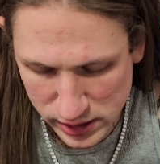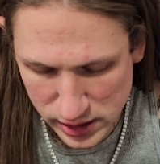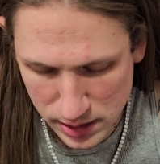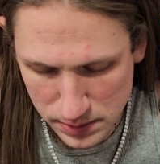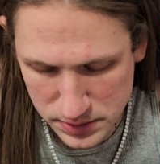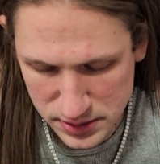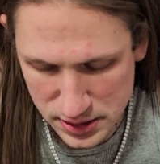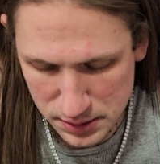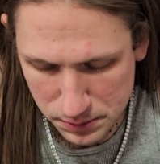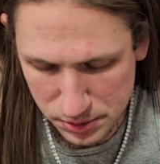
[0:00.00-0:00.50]
it
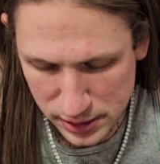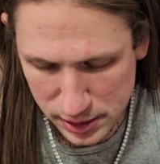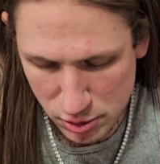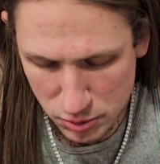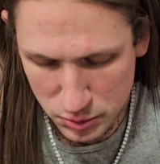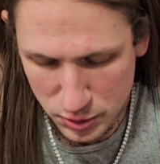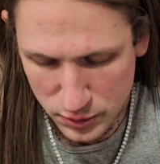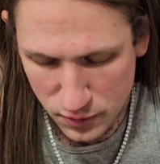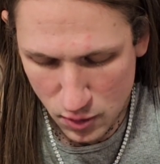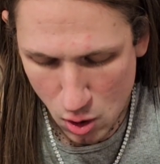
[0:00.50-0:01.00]
comes into play,
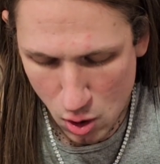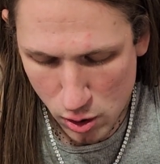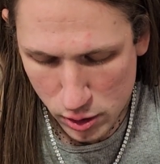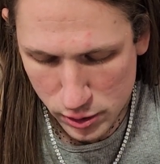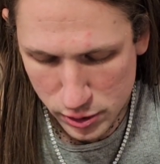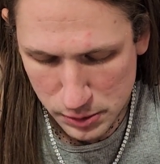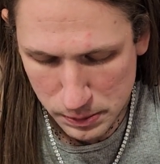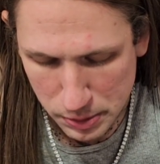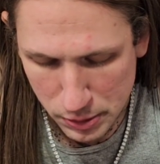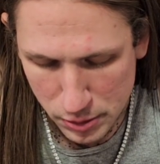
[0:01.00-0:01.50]
remove all
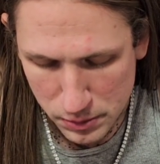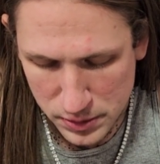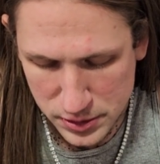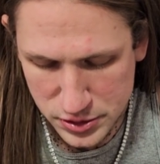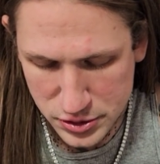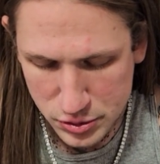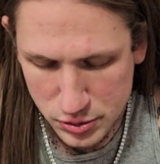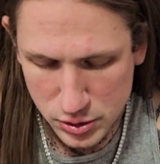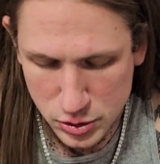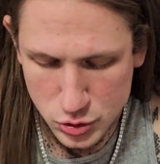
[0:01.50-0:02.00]
of the
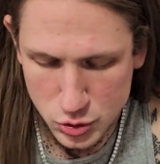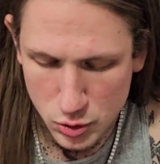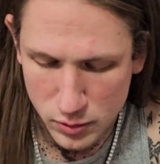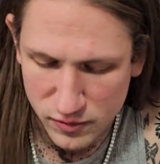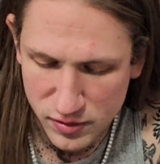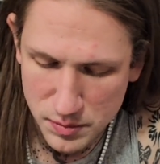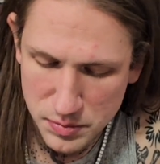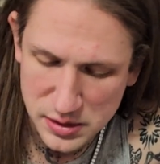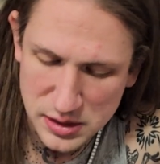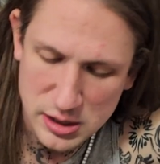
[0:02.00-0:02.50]
permanents you control
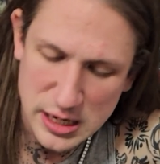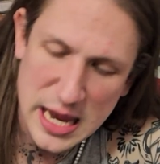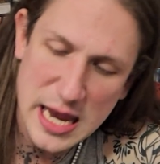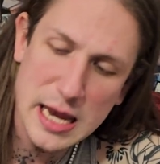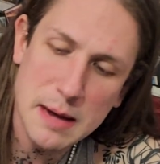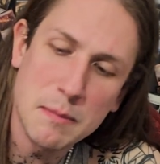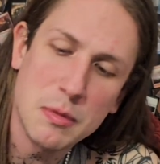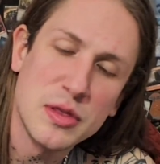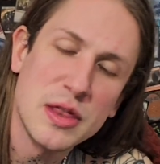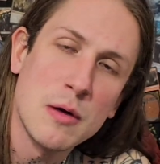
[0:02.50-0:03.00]
from the
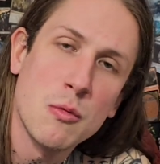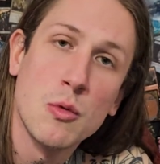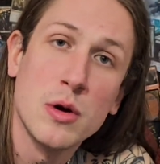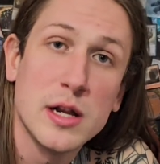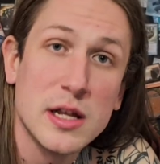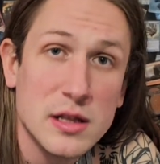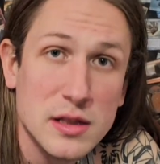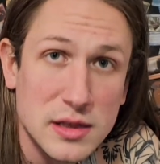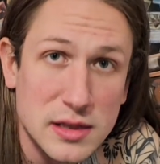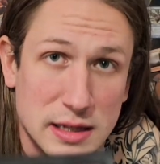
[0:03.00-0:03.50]
game, but then when
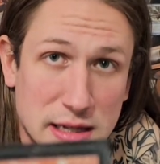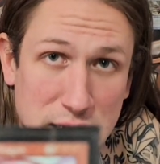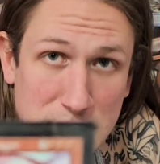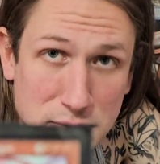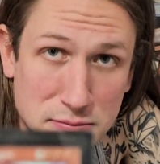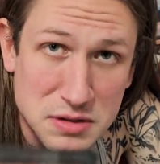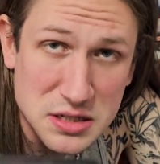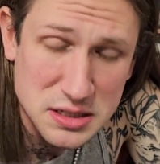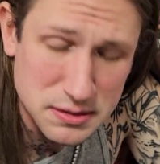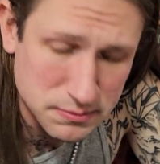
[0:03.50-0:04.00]
it
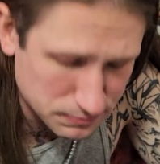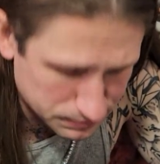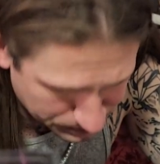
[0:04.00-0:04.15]
leaves,